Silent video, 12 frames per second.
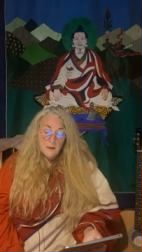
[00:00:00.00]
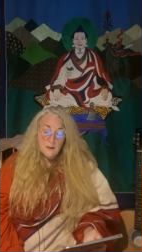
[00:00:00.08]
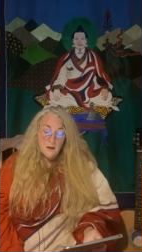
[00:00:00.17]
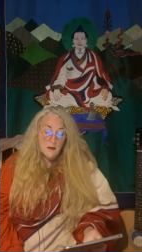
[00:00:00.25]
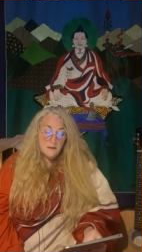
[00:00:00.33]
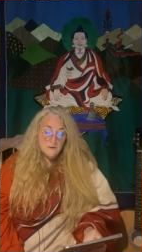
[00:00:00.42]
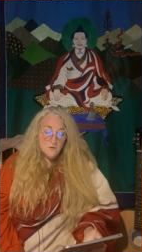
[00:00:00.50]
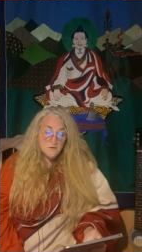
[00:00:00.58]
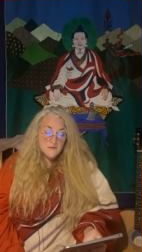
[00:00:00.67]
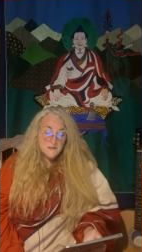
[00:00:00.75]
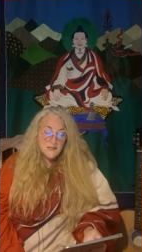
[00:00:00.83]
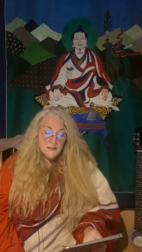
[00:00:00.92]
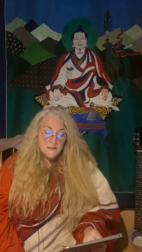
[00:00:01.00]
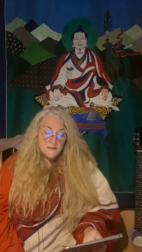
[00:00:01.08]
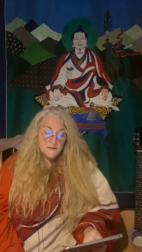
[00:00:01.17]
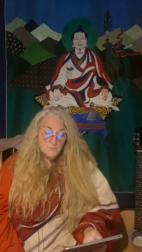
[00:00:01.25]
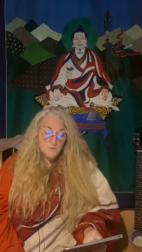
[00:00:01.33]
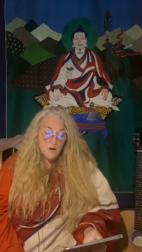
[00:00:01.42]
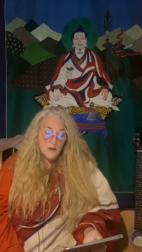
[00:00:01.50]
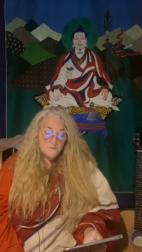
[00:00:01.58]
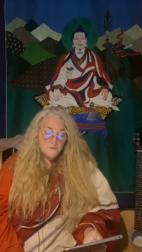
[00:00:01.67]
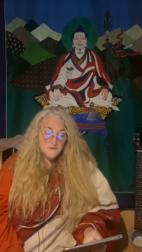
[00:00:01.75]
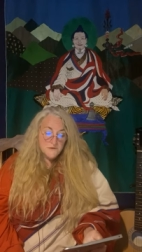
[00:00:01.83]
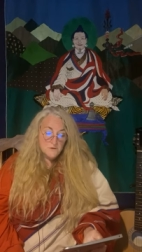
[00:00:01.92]
I'd not attended a
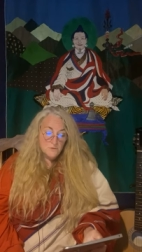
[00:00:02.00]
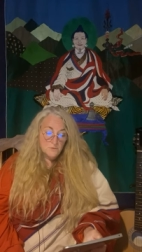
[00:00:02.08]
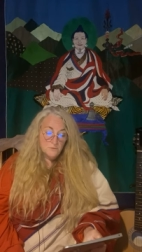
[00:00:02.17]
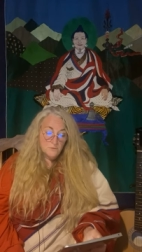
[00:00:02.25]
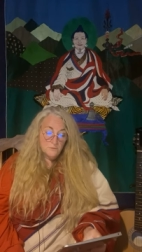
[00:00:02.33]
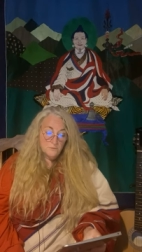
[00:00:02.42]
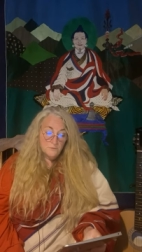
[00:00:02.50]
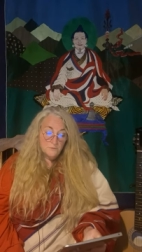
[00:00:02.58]
private school.